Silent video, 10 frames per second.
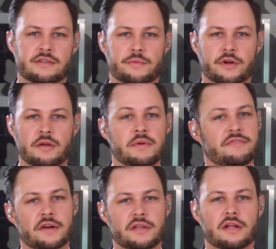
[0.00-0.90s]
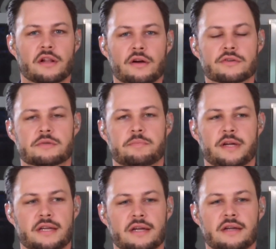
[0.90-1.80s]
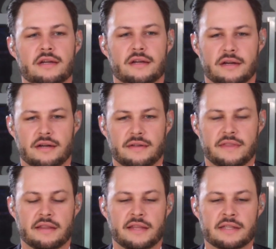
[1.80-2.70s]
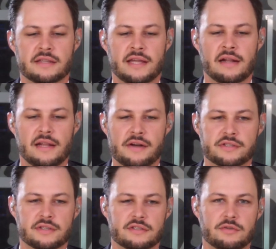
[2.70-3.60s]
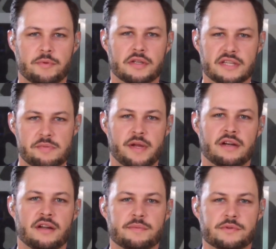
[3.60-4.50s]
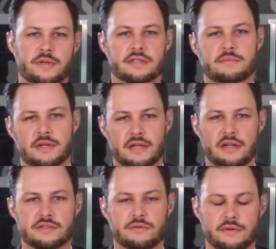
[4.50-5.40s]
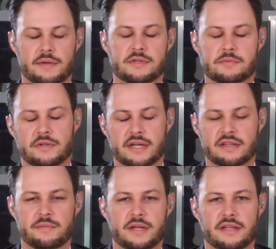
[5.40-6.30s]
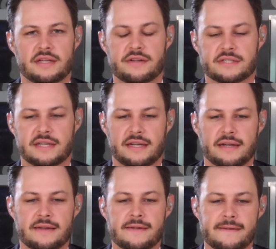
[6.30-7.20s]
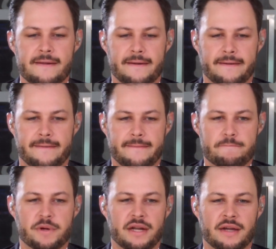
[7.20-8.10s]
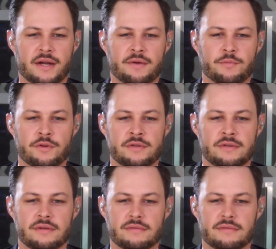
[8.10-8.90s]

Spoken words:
So we're going to be fairly close, but that allows us to participate in upswings, but it also helps us protect a bit in the downside. But I would,